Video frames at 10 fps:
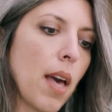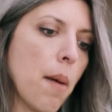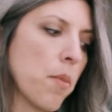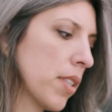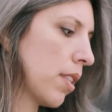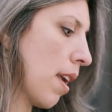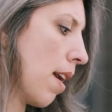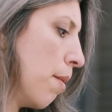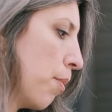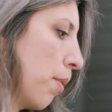camera set
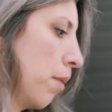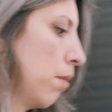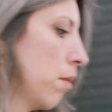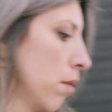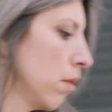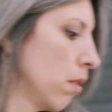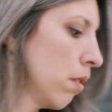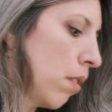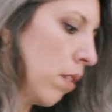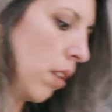up
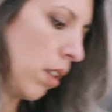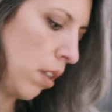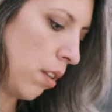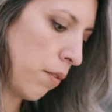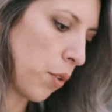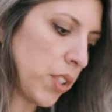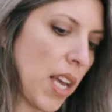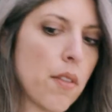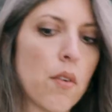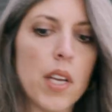for
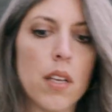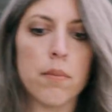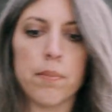tethering.